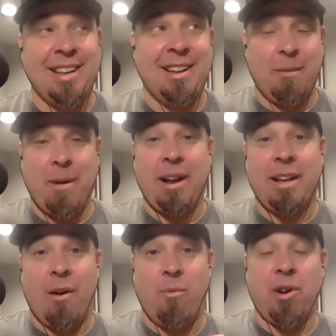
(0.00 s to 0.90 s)
And
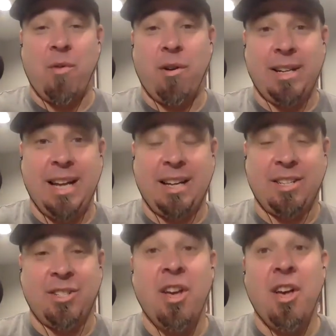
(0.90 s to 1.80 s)
depending on where you are in
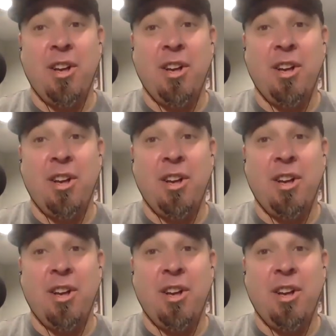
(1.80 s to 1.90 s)
Texas,